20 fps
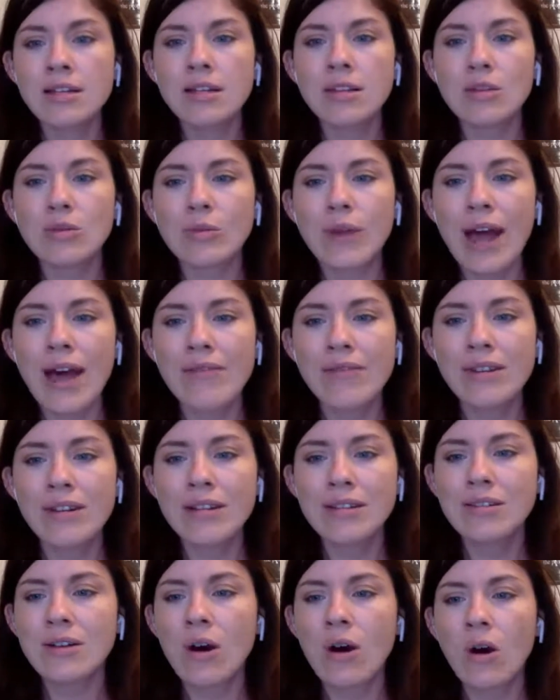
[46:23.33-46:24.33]
to the
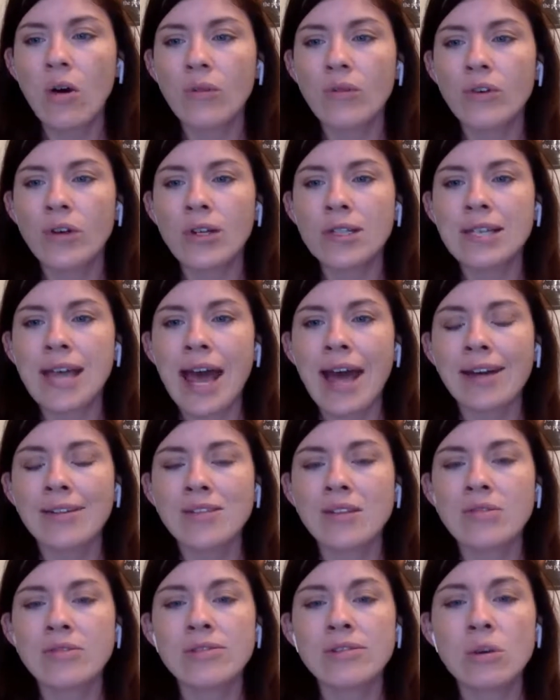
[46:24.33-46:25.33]
ravenous call for
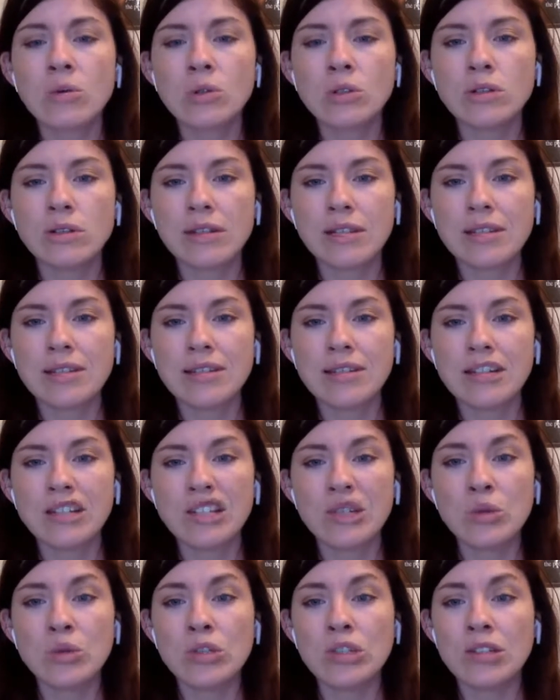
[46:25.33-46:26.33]
attacks on social
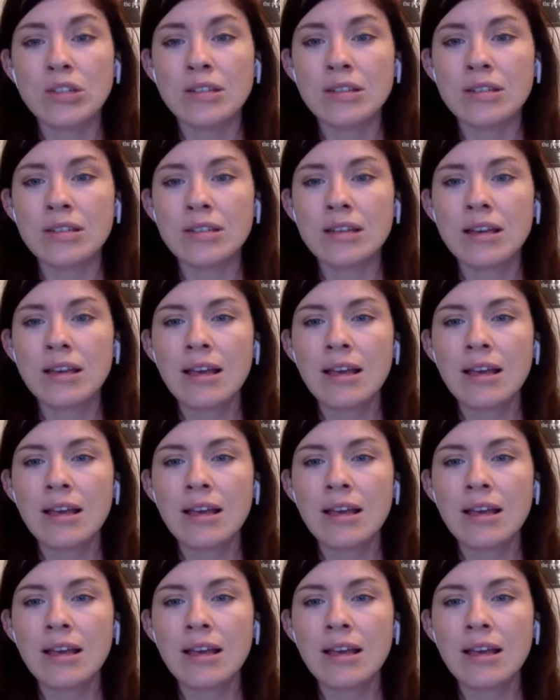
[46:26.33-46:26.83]
institutions,